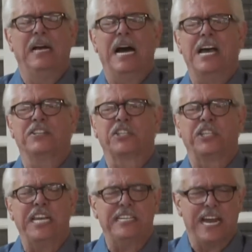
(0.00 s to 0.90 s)
I
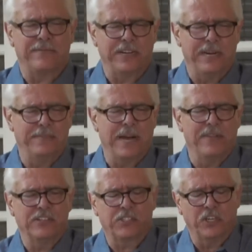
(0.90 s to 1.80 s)
seeked after him. Now,
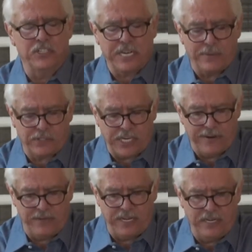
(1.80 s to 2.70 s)
this church I was
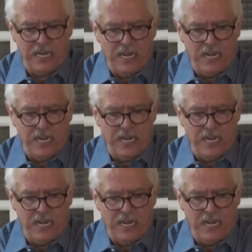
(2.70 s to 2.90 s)
saved in